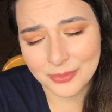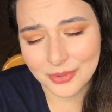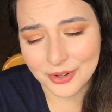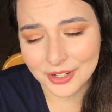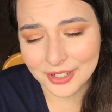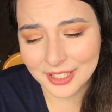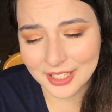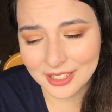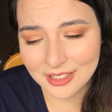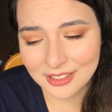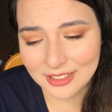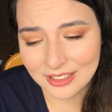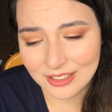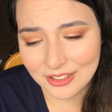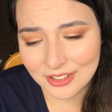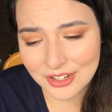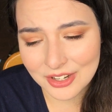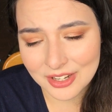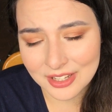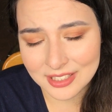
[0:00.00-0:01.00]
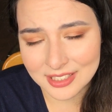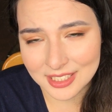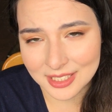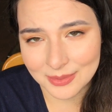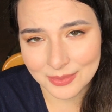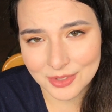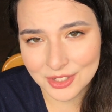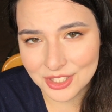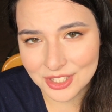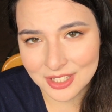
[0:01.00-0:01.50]
parking lot is
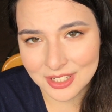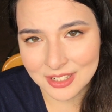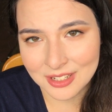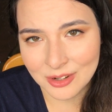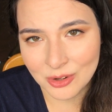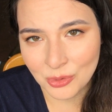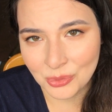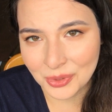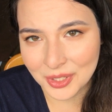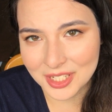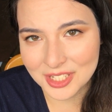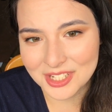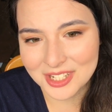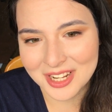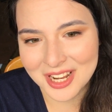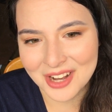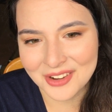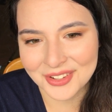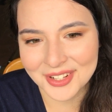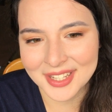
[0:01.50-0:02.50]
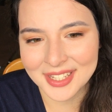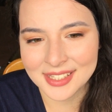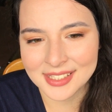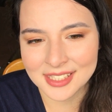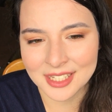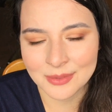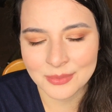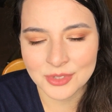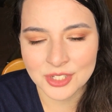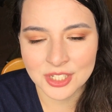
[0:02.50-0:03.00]
empty, waiting area
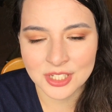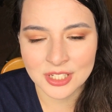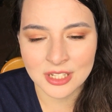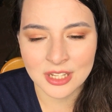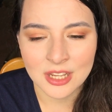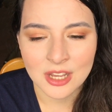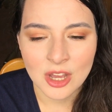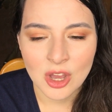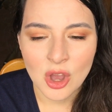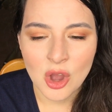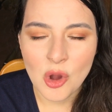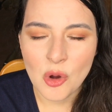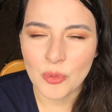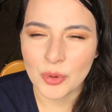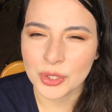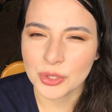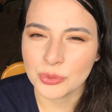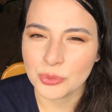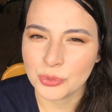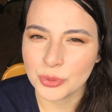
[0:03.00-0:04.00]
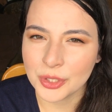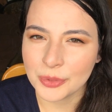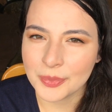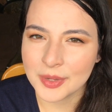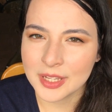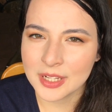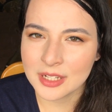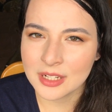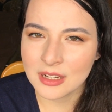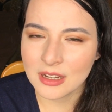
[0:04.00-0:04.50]
is empty. When
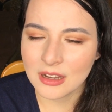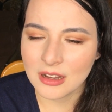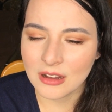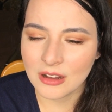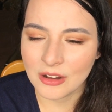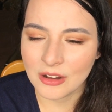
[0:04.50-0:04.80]
women